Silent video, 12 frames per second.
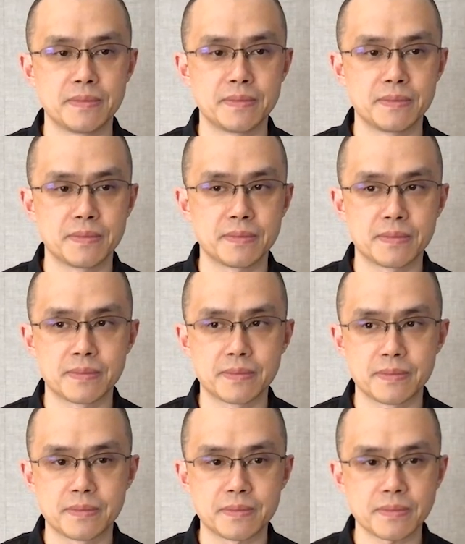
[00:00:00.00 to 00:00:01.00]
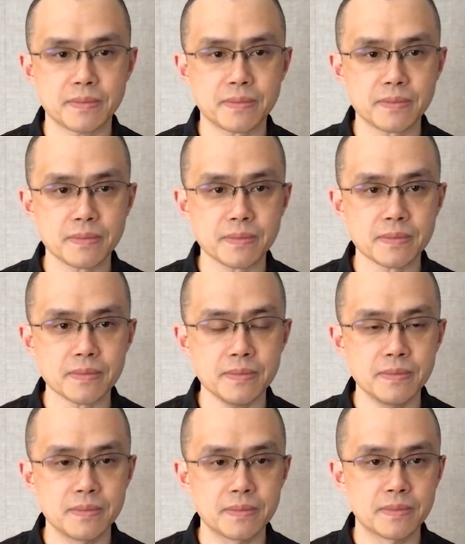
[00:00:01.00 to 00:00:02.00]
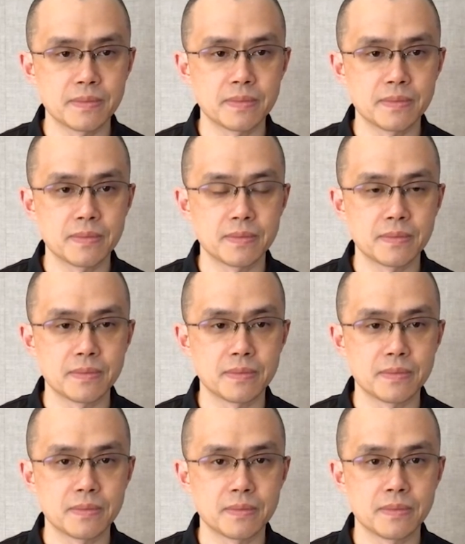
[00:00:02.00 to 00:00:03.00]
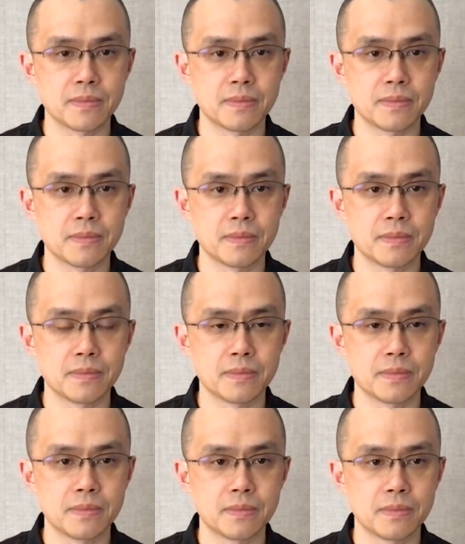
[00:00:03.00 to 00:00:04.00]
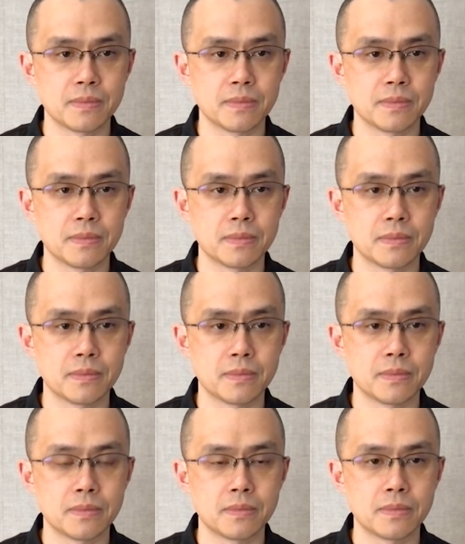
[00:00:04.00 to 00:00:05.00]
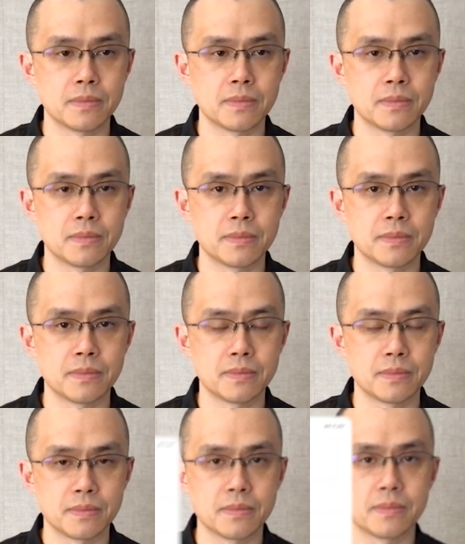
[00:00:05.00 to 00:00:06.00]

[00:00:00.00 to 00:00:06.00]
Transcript: No words are spoken by the person on screen.